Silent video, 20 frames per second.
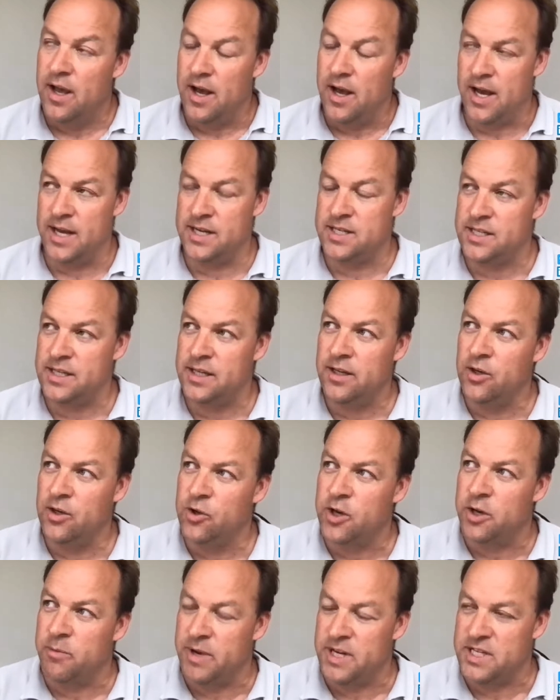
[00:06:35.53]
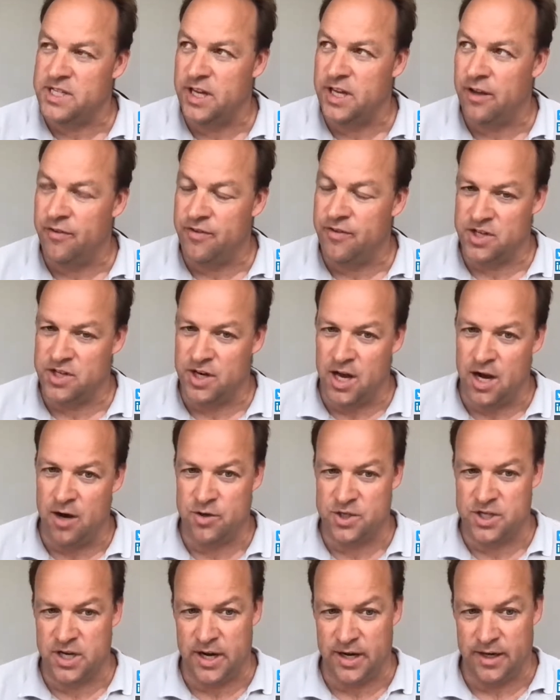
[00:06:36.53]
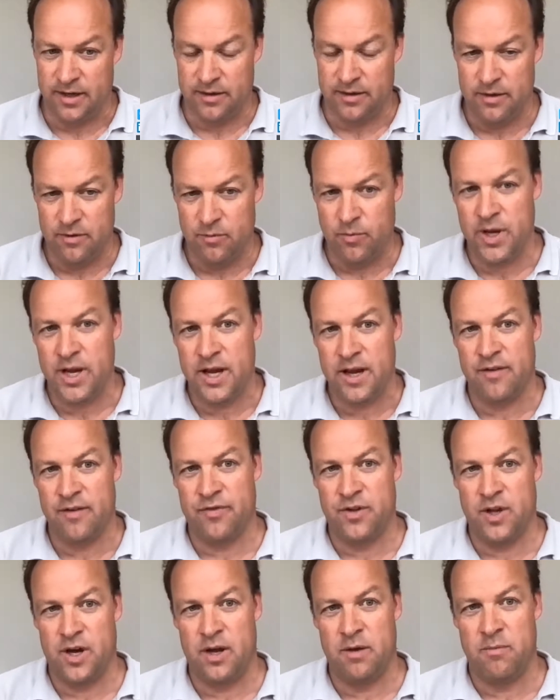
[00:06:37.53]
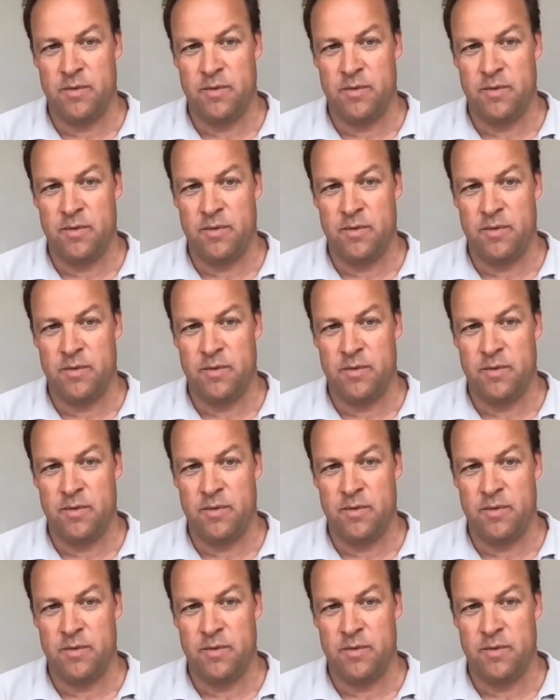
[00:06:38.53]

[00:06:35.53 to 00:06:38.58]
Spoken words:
I still look at myself as an outsider. We have done